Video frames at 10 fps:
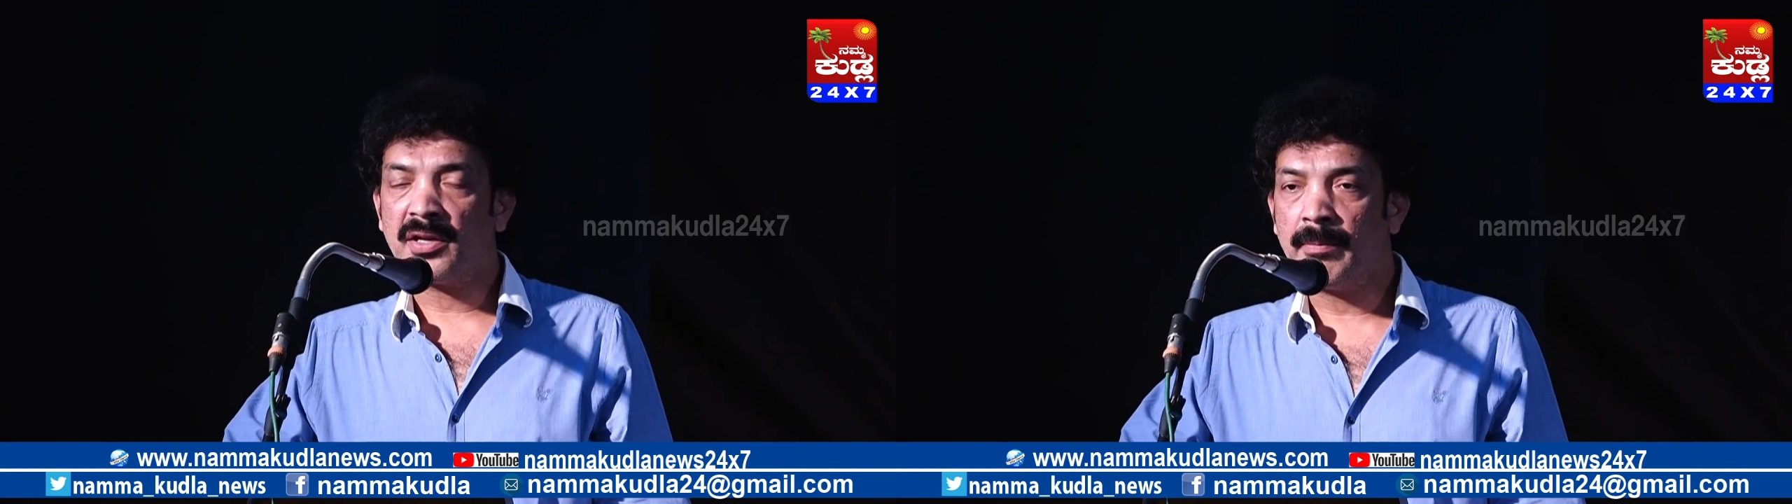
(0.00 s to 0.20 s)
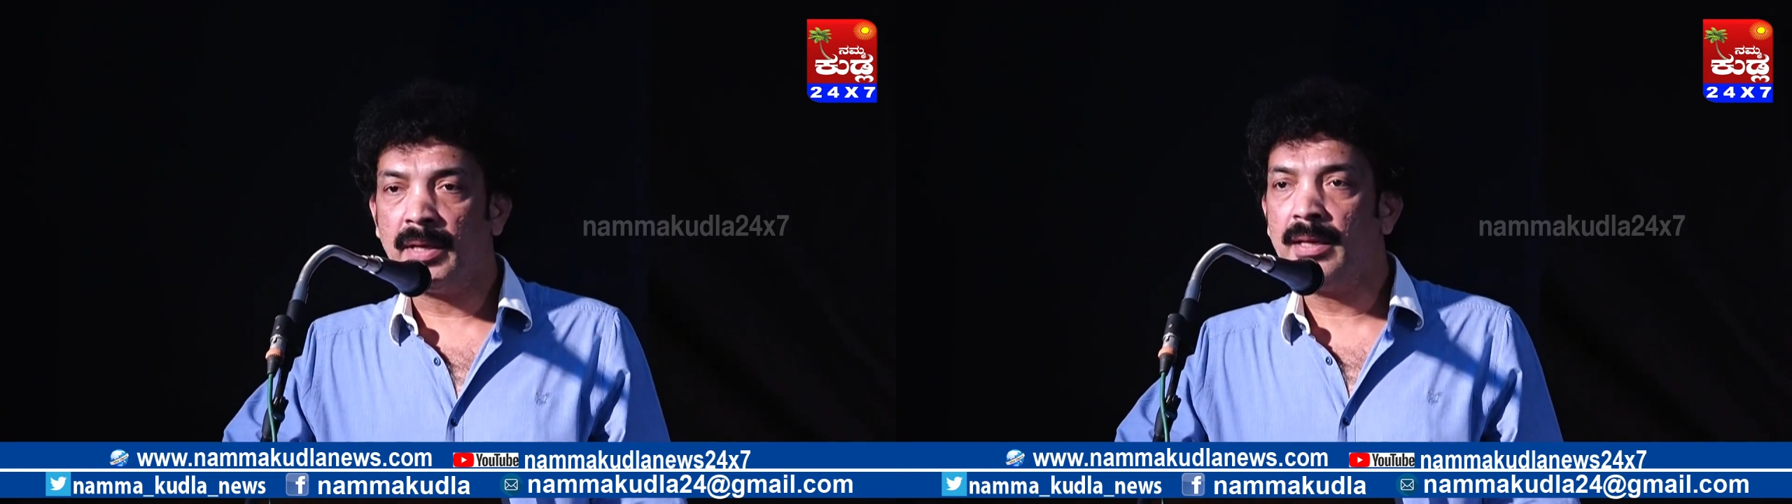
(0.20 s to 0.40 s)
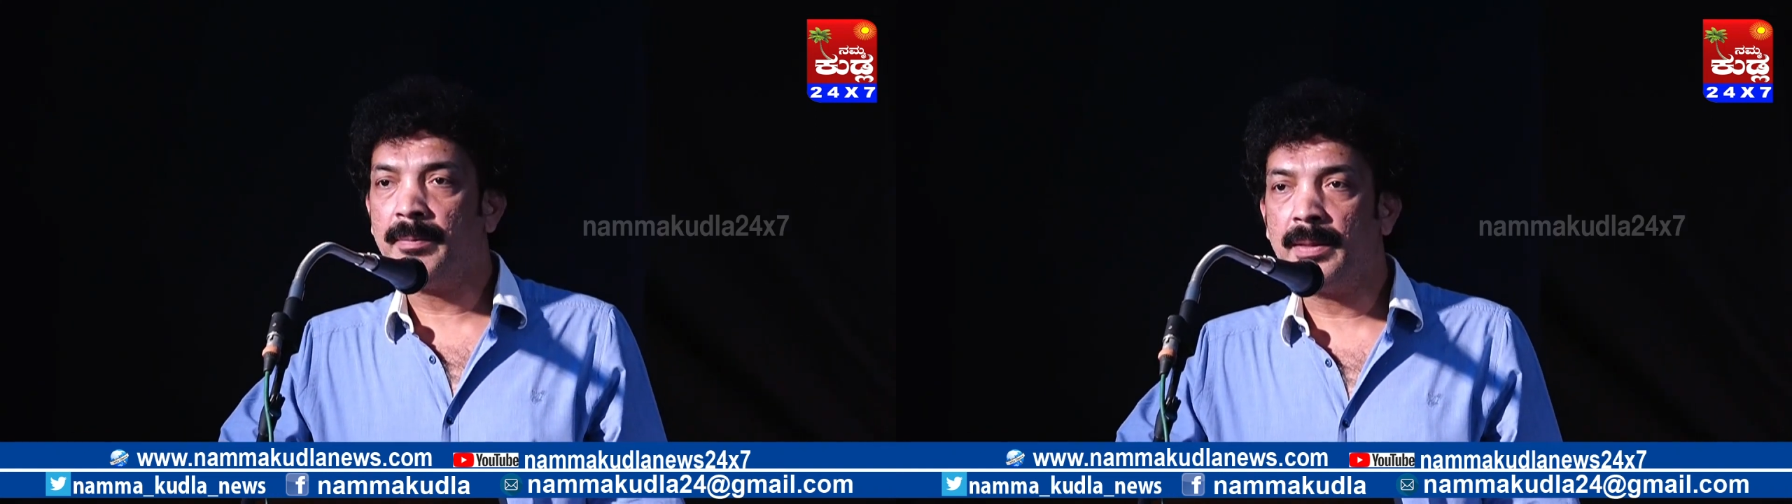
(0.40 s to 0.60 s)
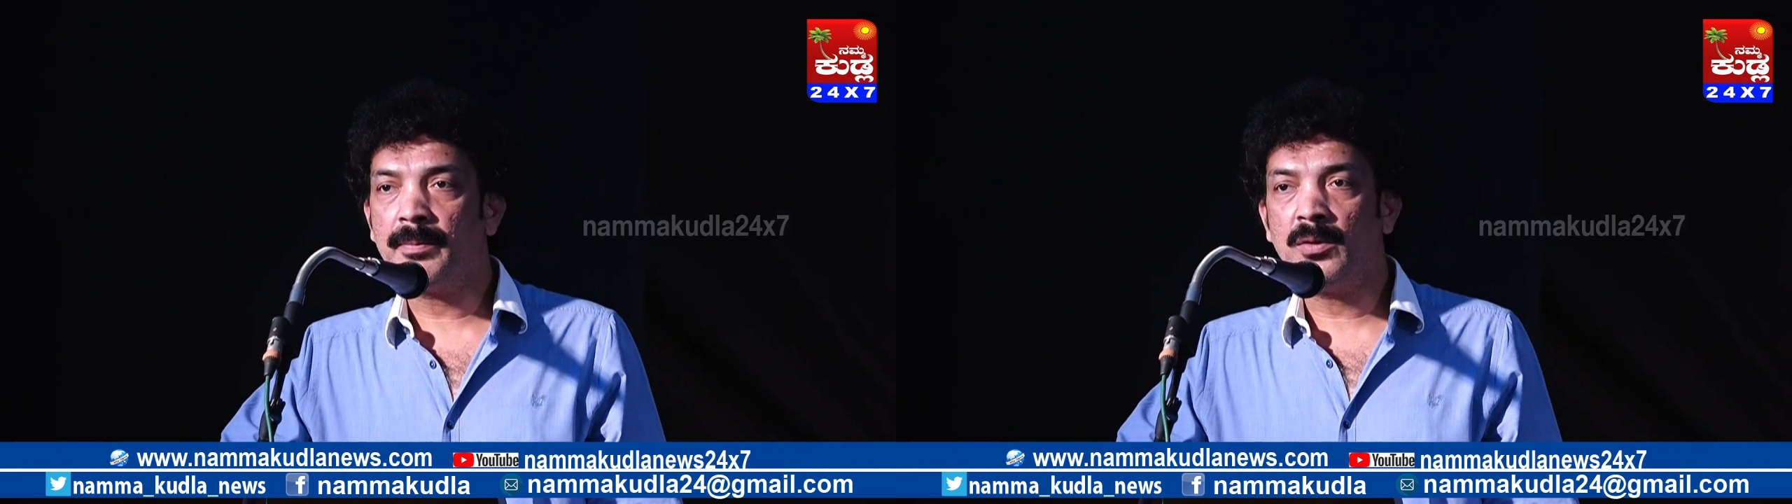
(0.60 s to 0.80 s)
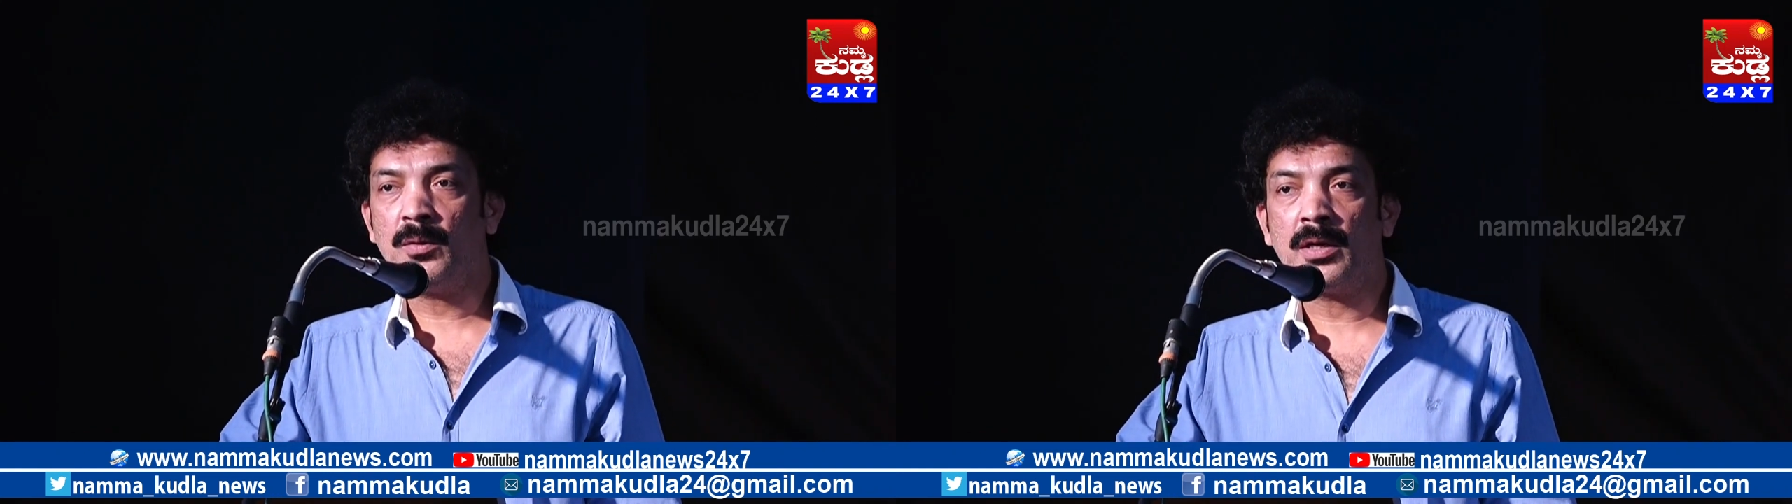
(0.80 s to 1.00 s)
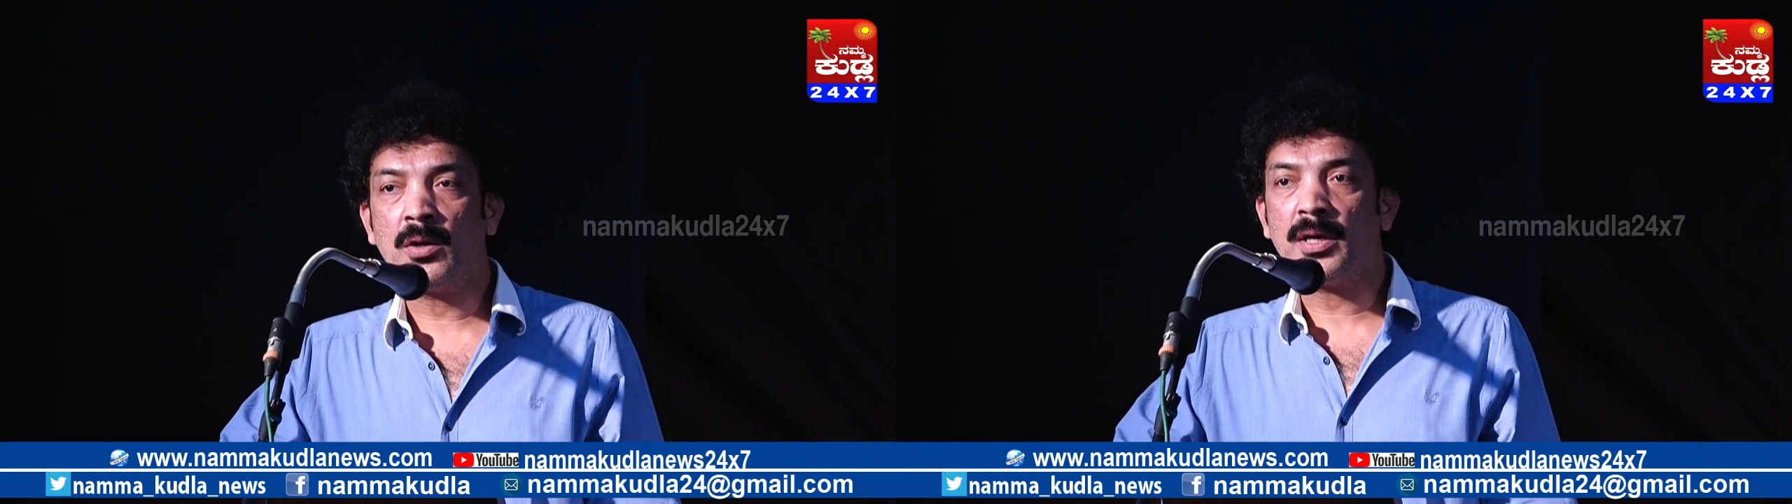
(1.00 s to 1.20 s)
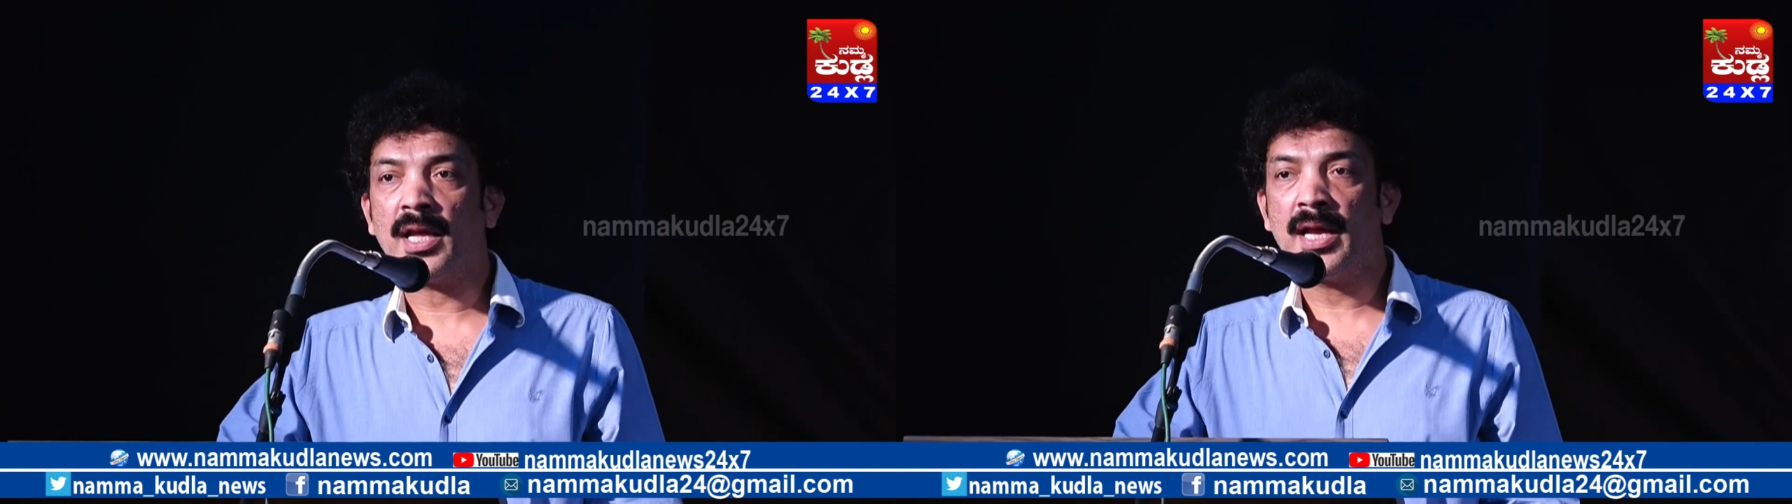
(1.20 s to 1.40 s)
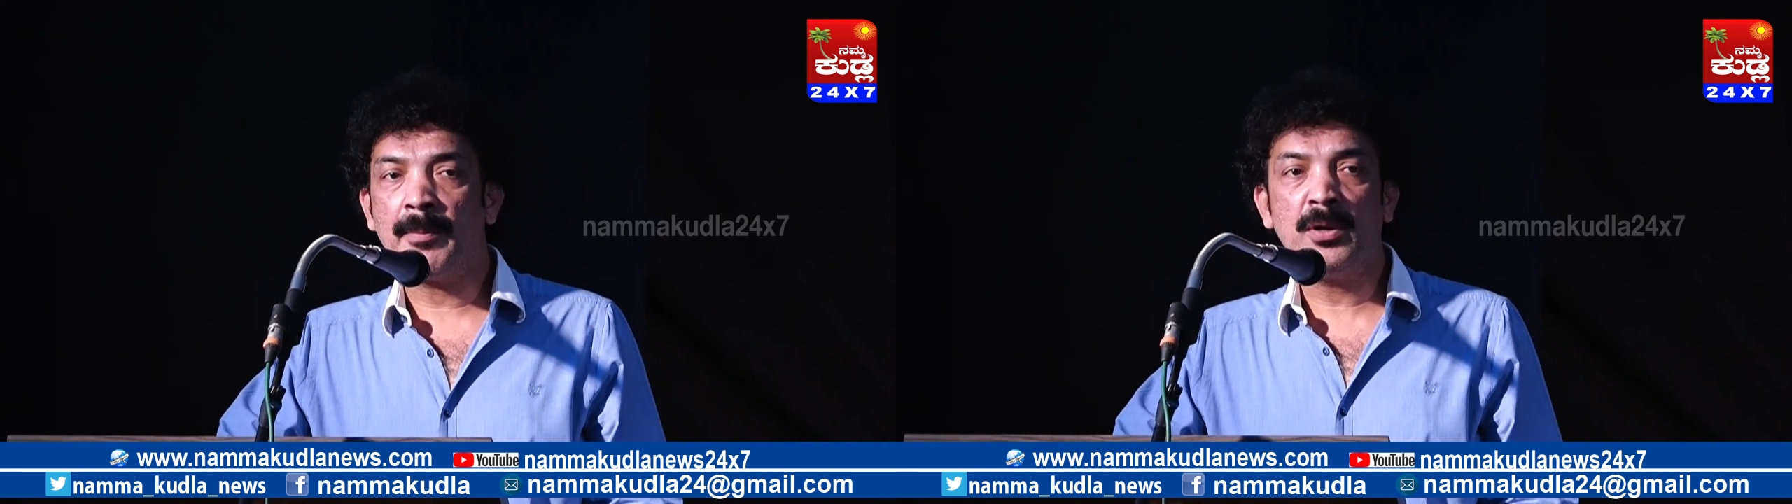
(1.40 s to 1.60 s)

There are many people who are not